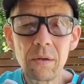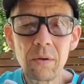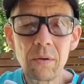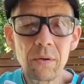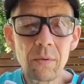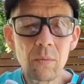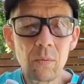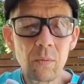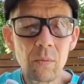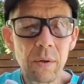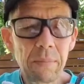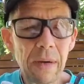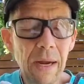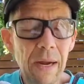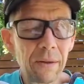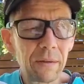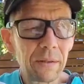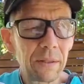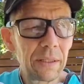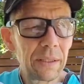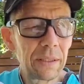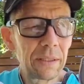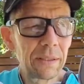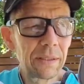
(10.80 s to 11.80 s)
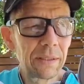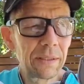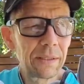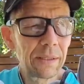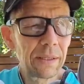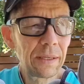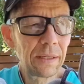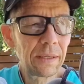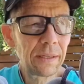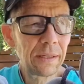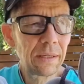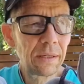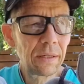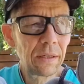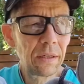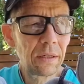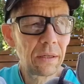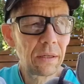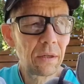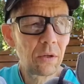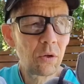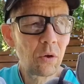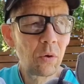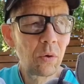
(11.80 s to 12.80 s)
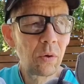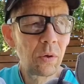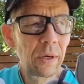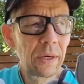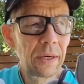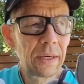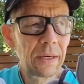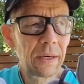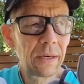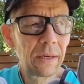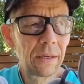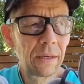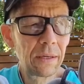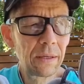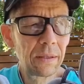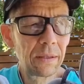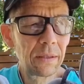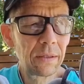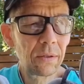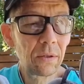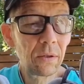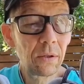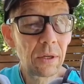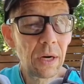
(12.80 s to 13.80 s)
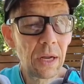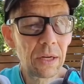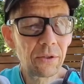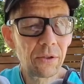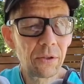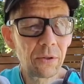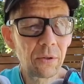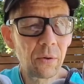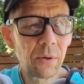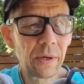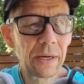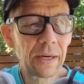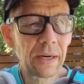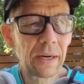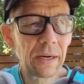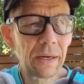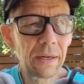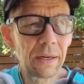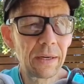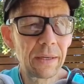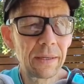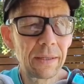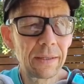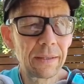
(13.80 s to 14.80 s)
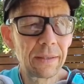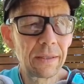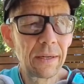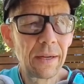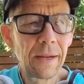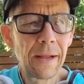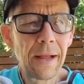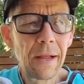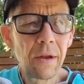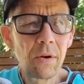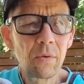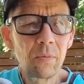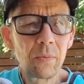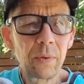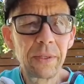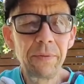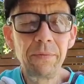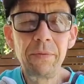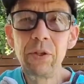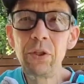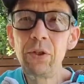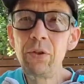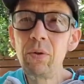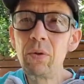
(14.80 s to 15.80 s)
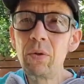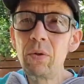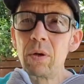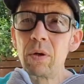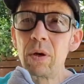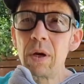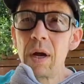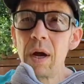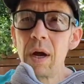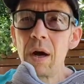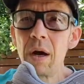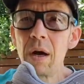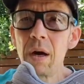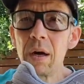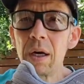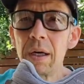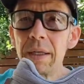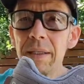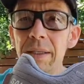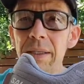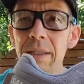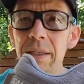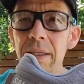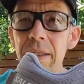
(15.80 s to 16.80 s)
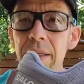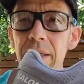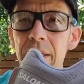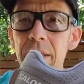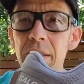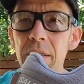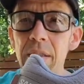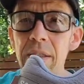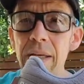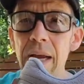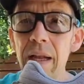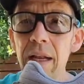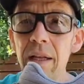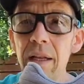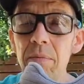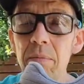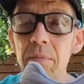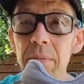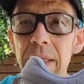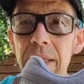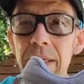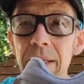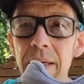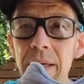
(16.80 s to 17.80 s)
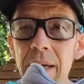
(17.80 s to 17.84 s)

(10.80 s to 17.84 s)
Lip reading: whip out this quick, or not so quick, review on the Salomon